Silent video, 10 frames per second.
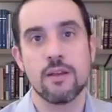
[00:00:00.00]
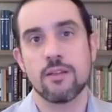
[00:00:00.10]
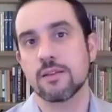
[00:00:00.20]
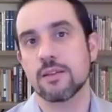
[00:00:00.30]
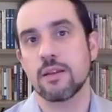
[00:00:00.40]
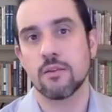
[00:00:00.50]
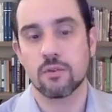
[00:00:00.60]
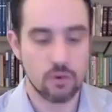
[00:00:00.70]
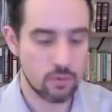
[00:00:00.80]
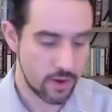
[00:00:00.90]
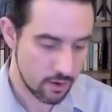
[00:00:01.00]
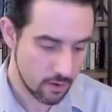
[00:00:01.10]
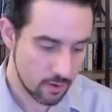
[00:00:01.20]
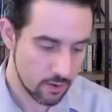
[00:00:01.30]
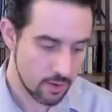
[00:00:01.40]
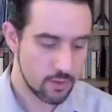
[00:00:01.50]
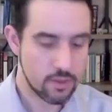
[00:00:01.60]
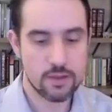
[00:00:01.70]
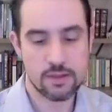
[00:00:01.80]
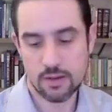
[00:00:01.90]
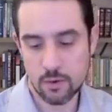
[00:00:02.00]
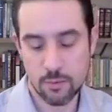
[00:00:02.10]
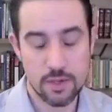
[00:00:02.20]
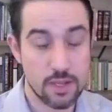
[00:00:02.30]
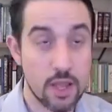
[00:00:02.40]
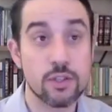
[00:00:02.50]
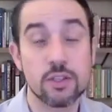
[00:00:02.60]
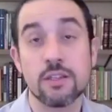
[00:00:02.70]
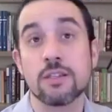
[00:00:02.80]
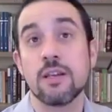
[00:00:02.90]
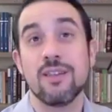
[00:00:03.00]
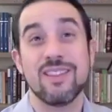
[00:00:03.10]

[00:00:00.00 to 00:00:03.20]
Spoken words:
things like your career, things like your possessions,